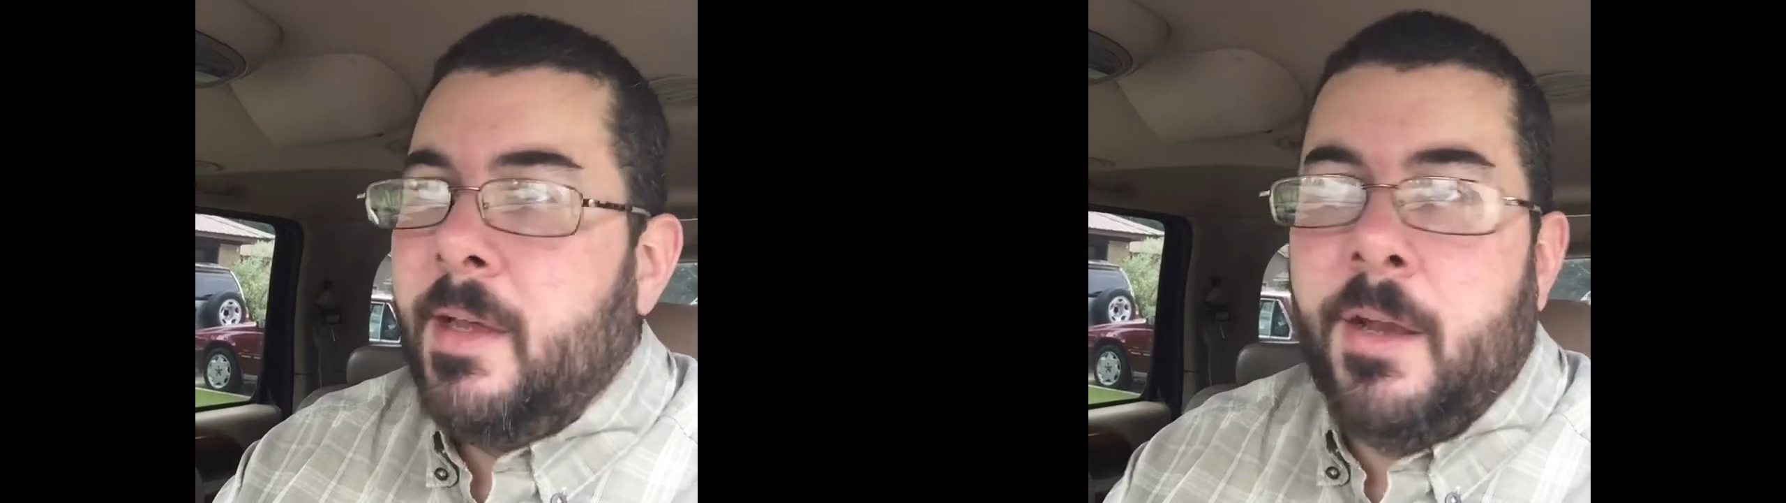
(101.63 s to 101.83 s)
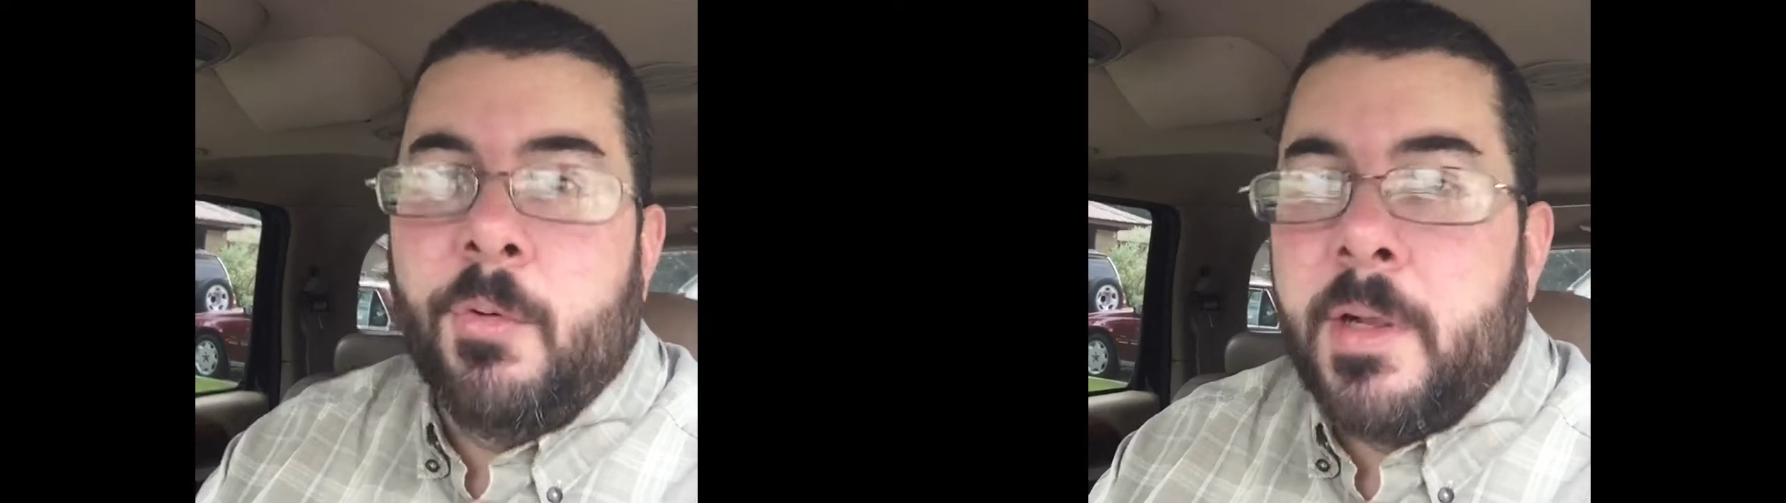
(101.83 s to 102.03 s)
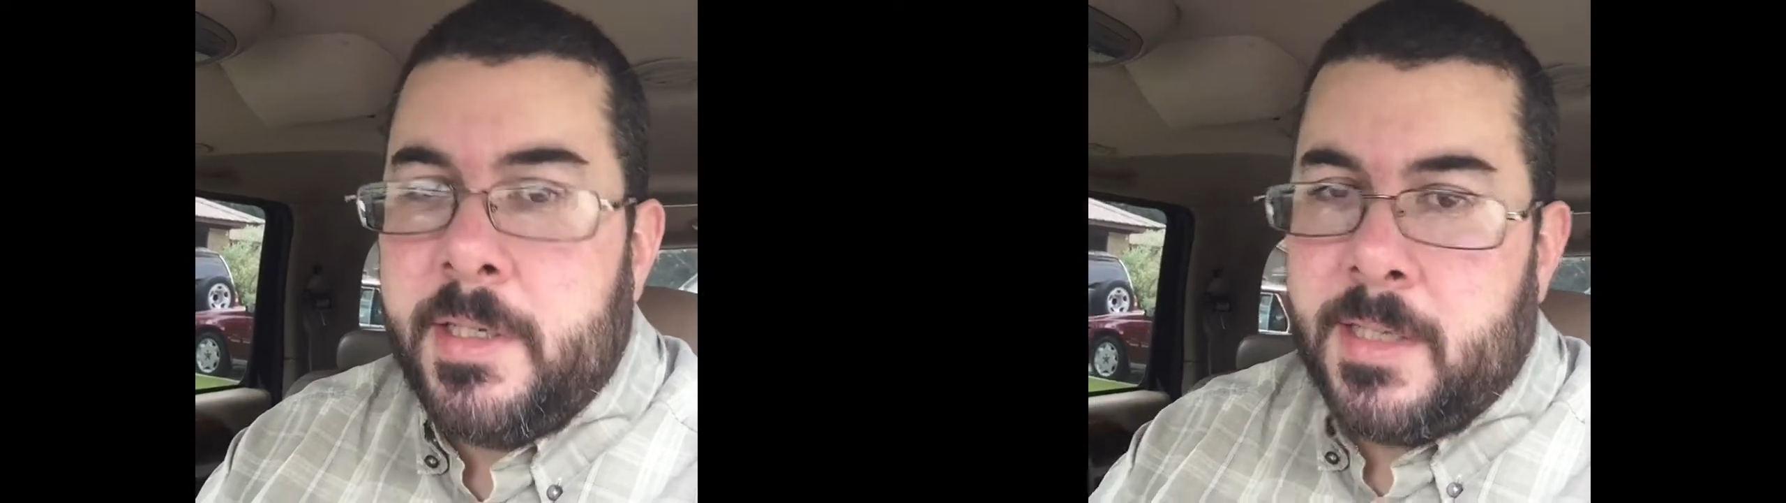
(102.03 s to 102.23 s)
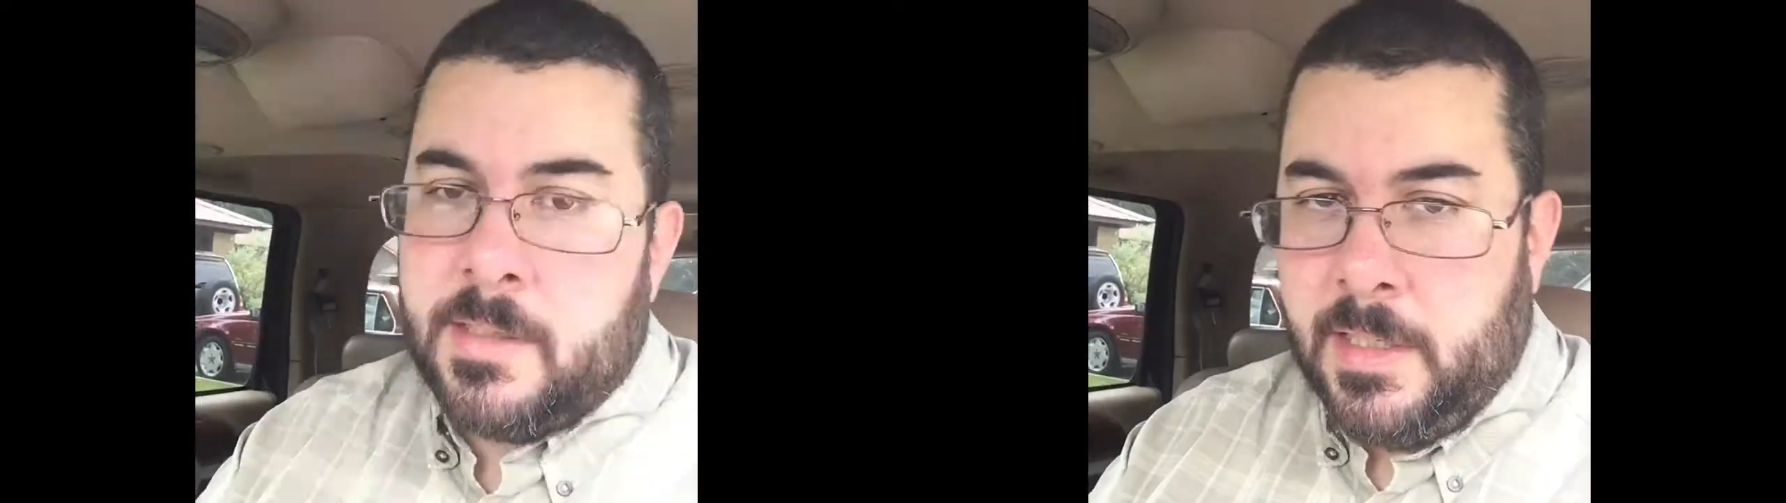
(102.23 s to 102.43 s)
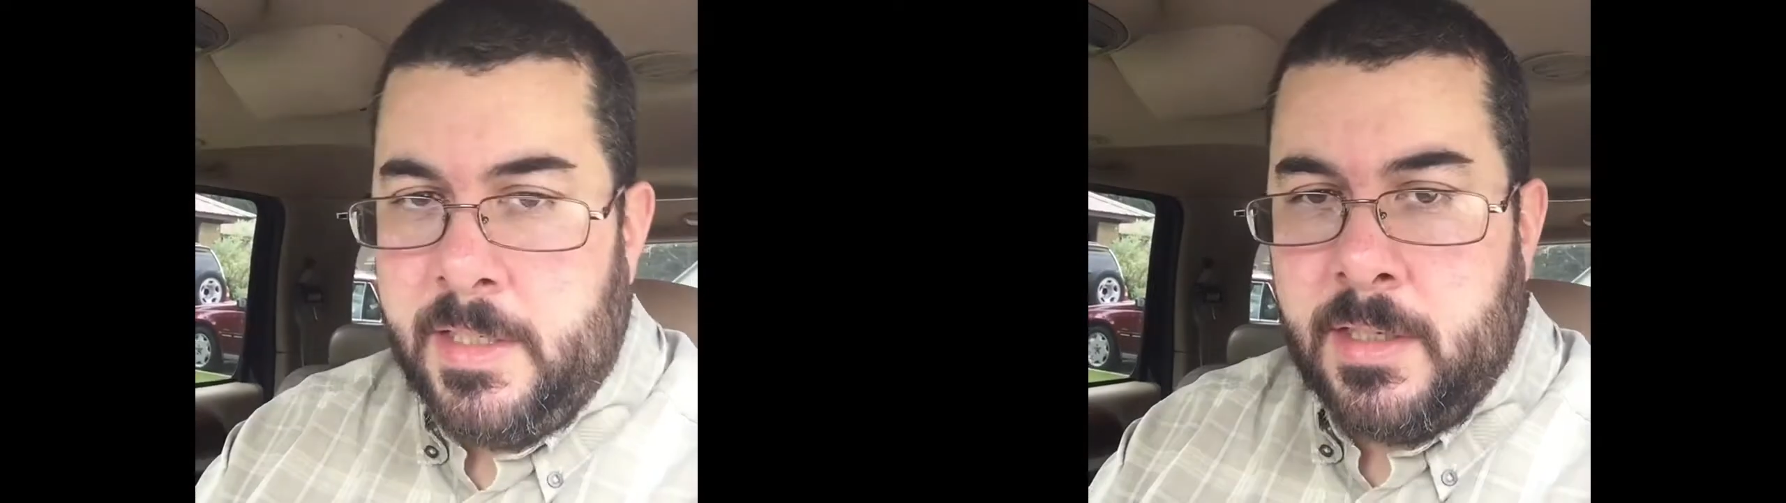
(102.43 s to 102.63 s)
it really
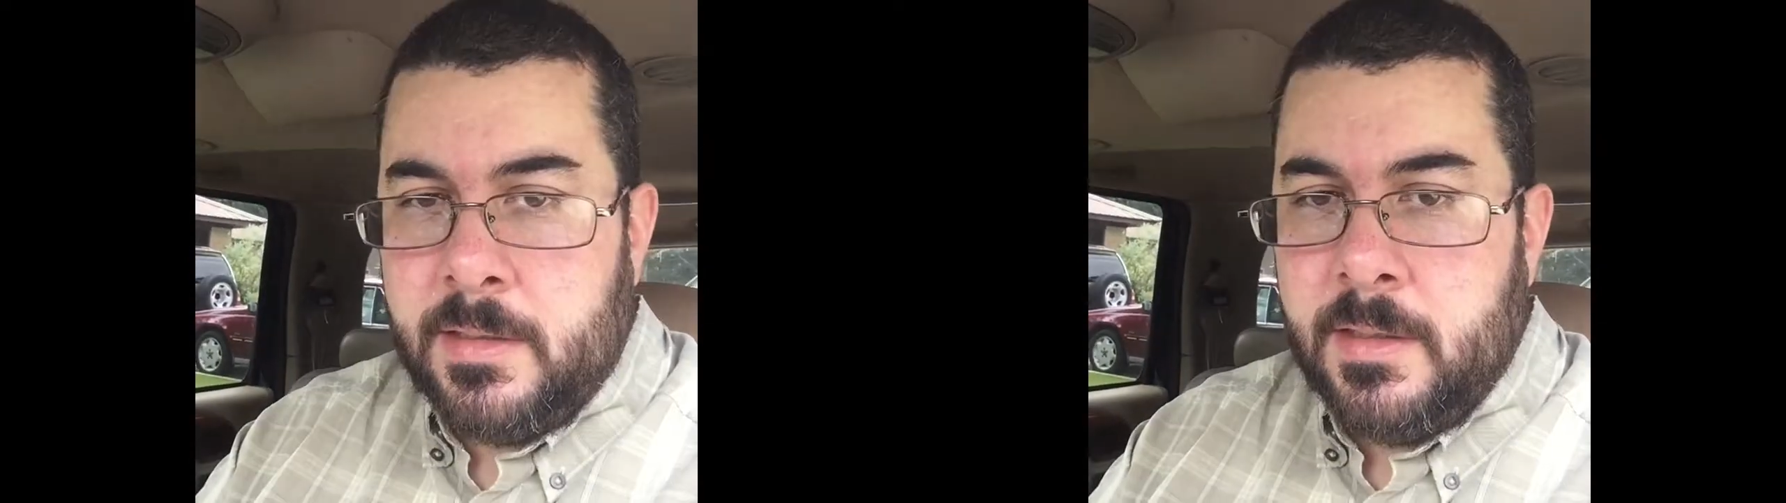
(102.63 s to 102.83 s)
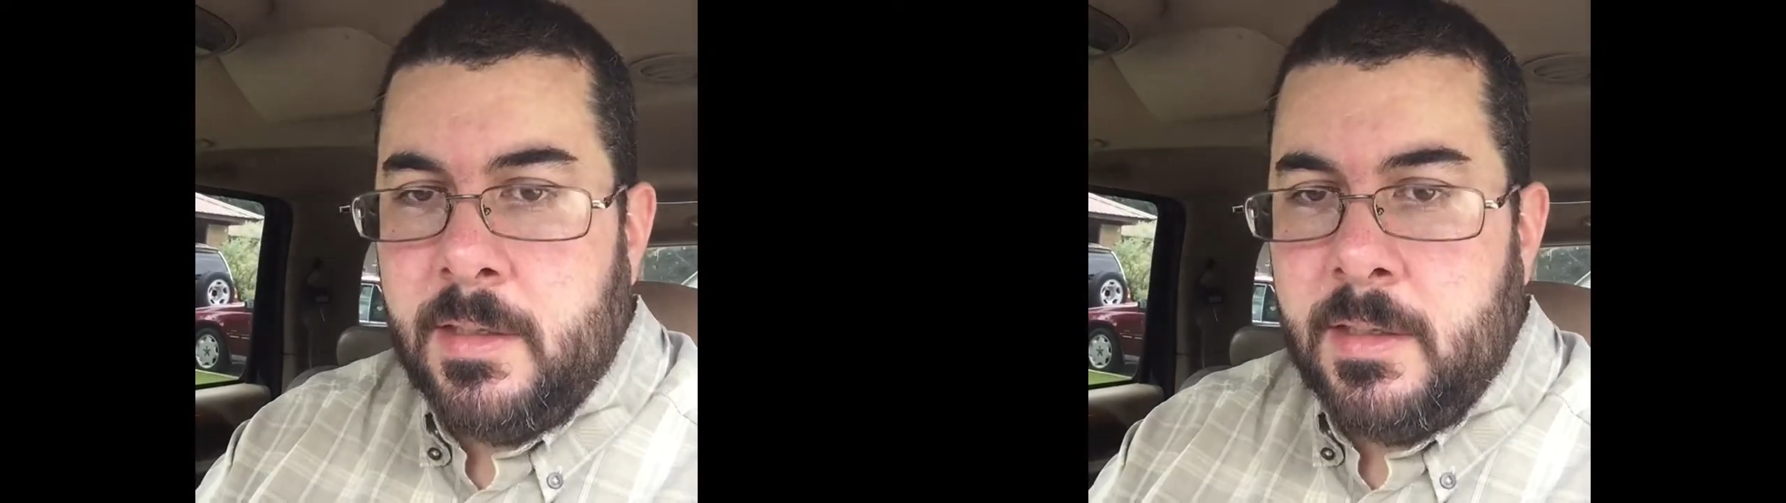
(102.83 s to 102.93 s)
doesn't leak.